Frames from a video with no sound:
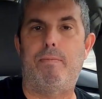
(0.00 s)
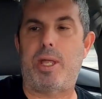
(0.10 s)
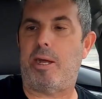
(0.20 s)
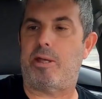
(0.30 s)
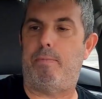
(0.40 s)

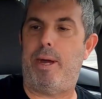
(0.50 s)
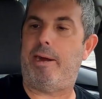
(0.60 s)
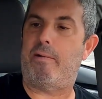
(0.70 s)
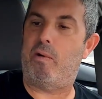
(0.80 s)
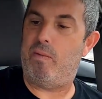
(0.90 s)
Dr.
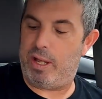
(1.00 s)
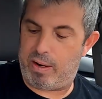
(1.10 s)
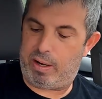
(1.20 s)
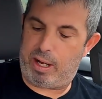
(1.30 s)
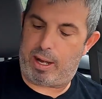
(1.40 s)
Pecker over
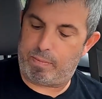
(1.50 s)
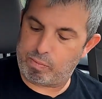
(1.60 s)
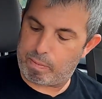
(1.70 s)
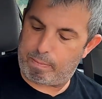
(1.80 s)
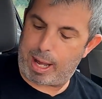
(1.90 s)
there at uh,
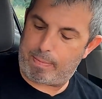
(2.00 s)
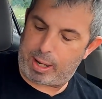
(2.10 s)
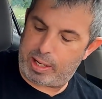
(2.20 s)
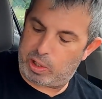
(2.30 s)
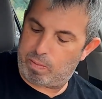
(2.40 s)

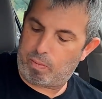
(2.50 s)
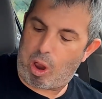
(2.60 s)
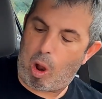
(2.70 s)
Popeyes.